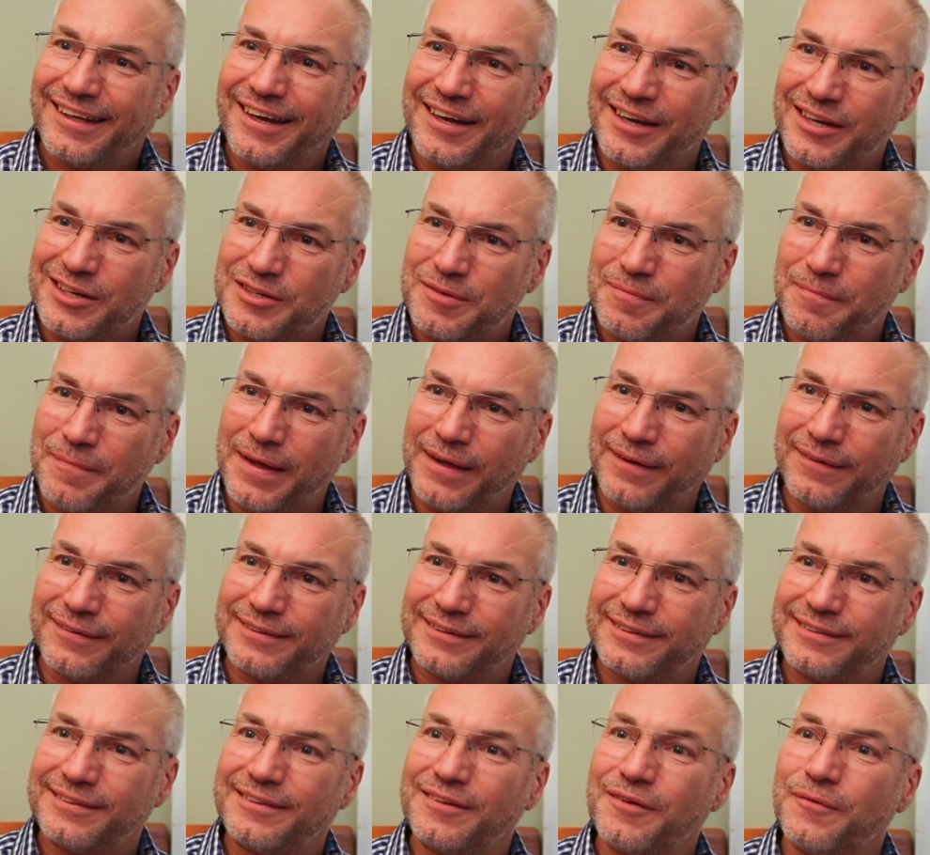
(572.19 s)
Ice
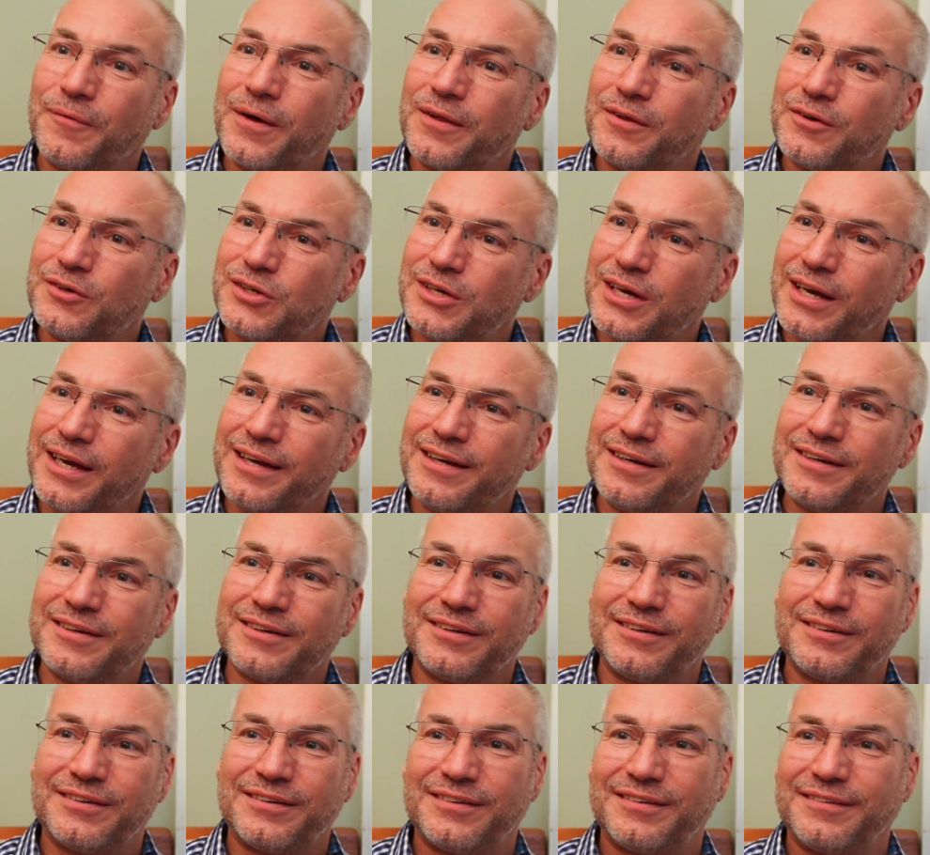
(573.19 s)
melts. The weather
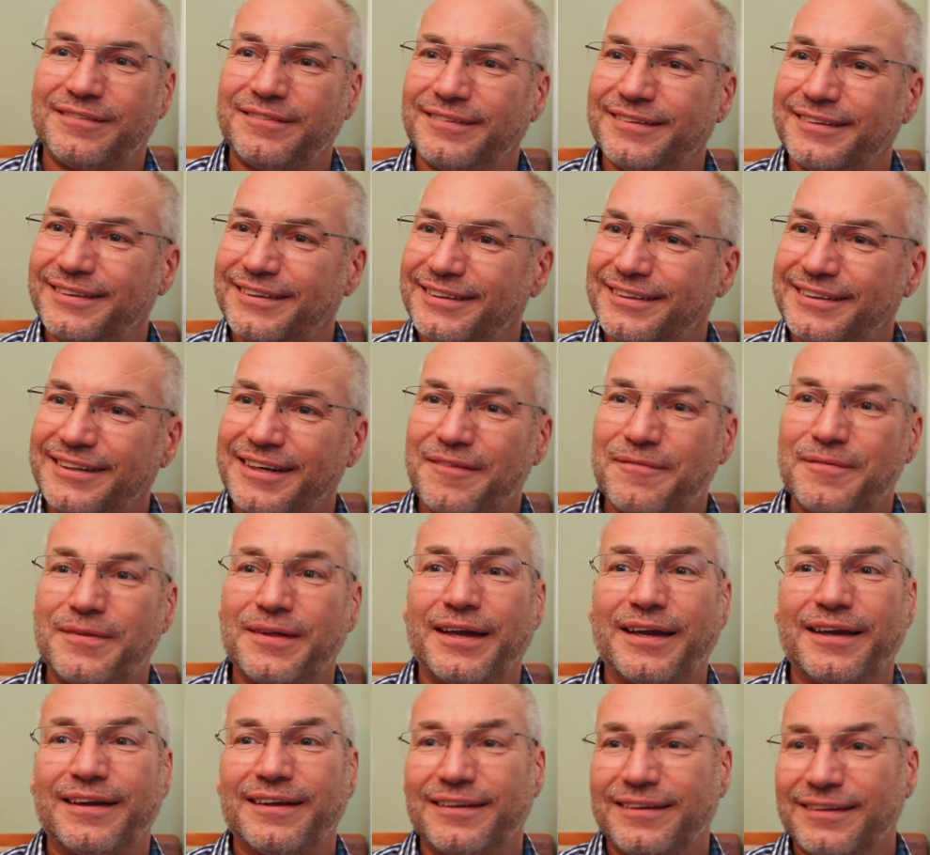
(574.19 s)
changes. Same
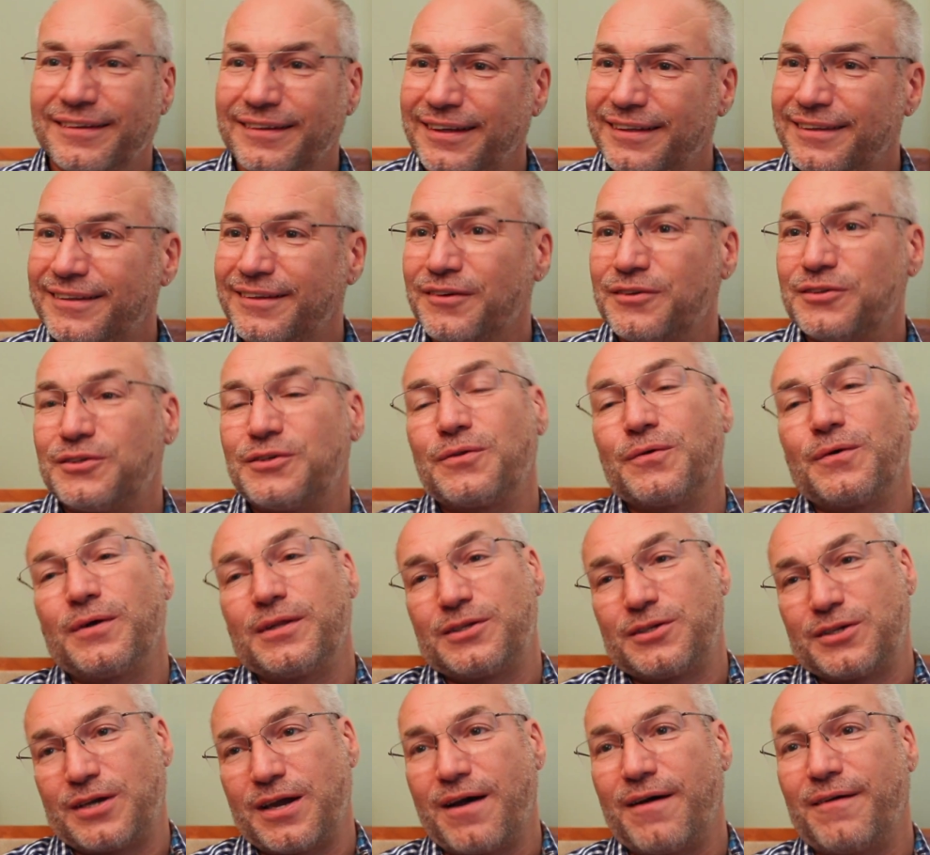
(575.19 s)
thing. Let those
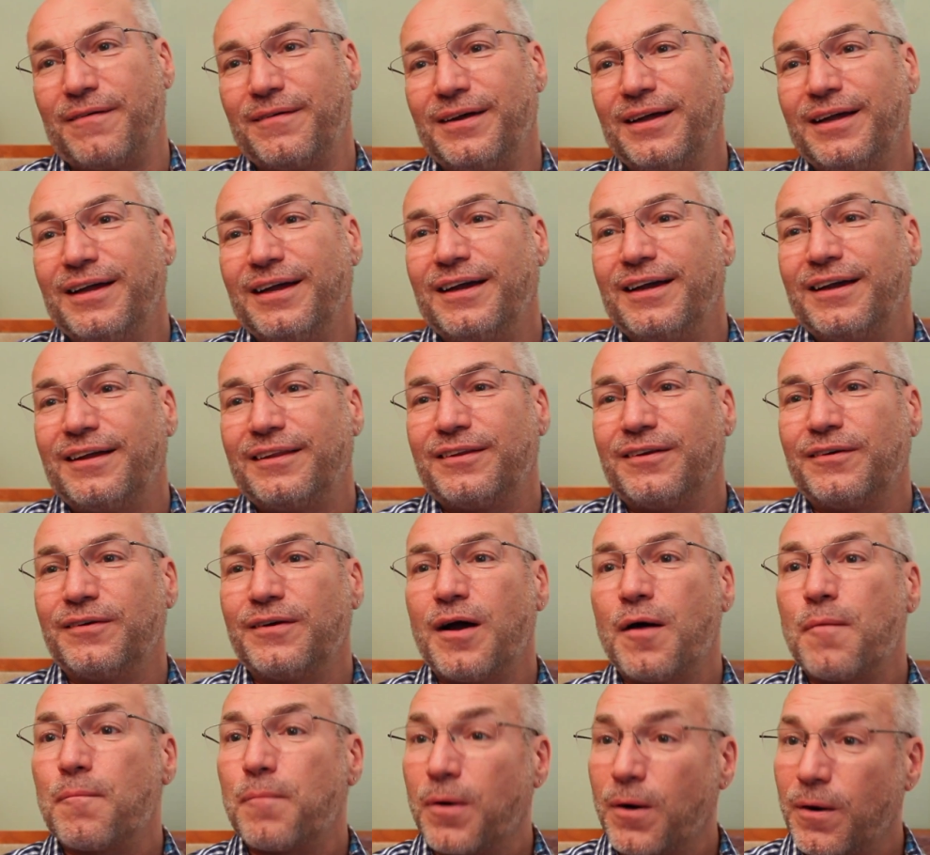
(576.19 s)
thoughts go. They're
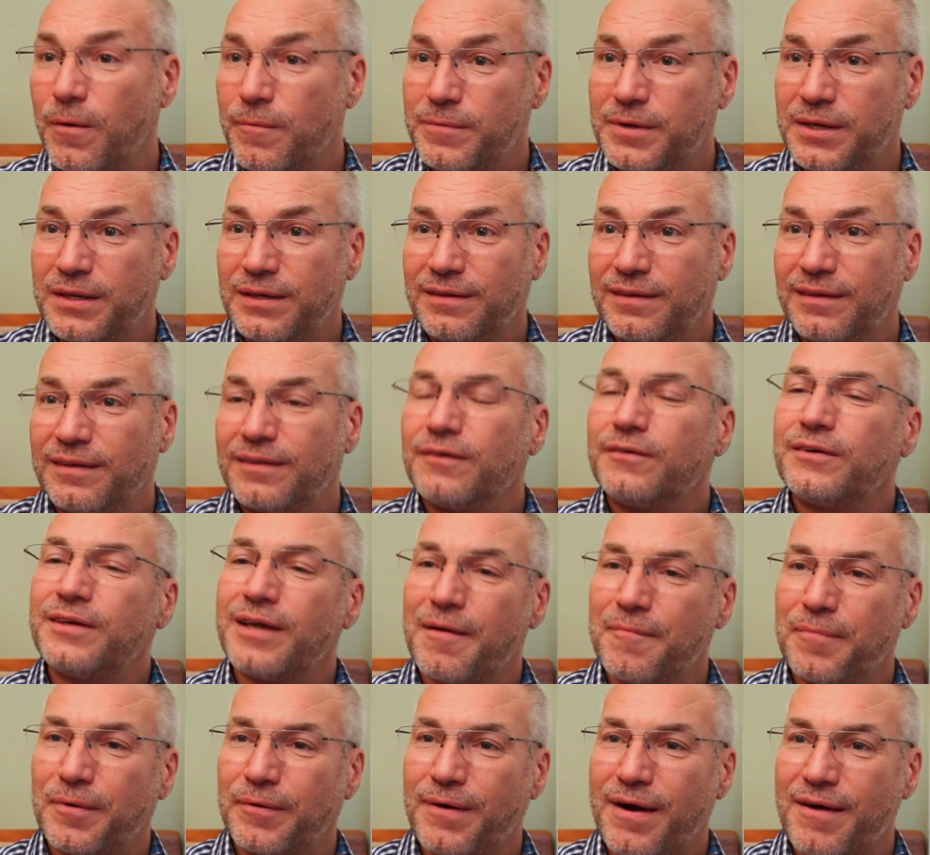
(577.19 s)
not permanent. They're
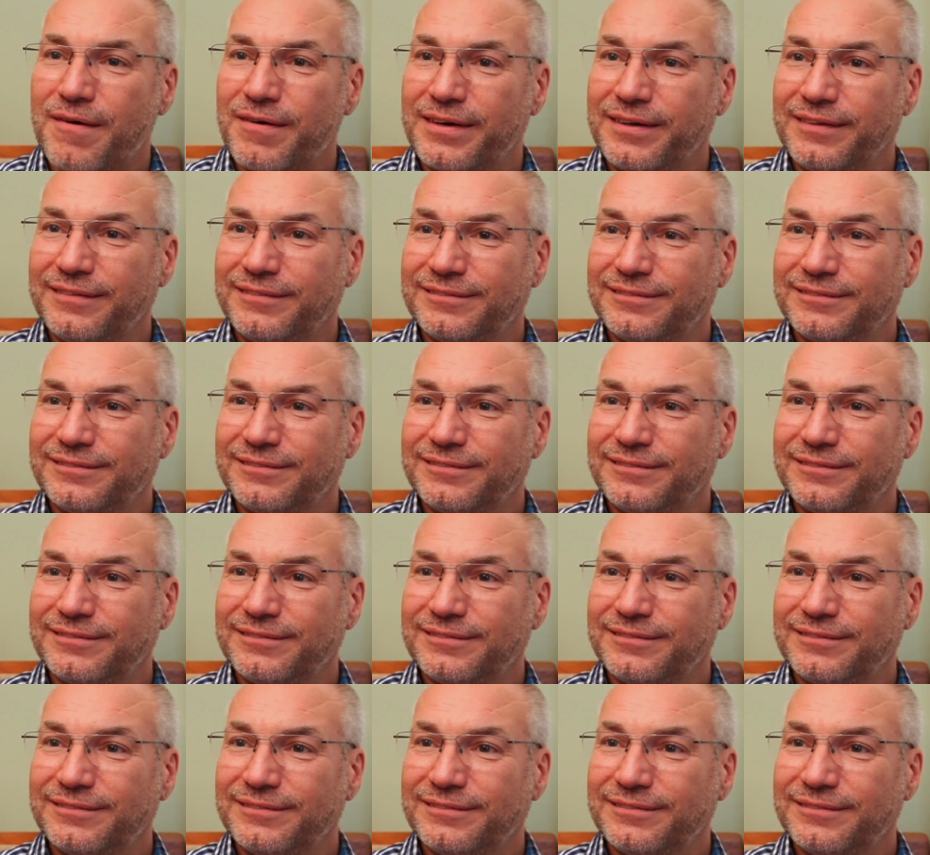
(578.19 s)
temporary.